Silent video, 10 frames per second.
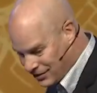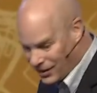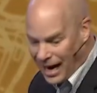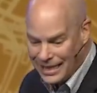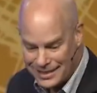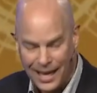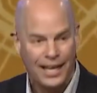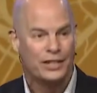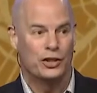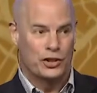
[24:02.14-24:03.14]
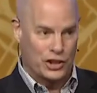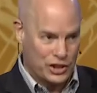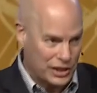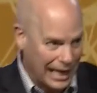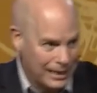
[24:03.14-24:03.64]
rice to
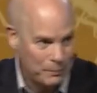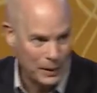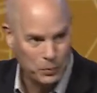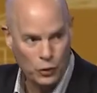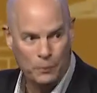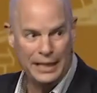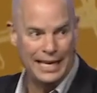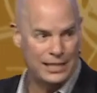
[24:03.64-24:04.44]
sustain people who've been hit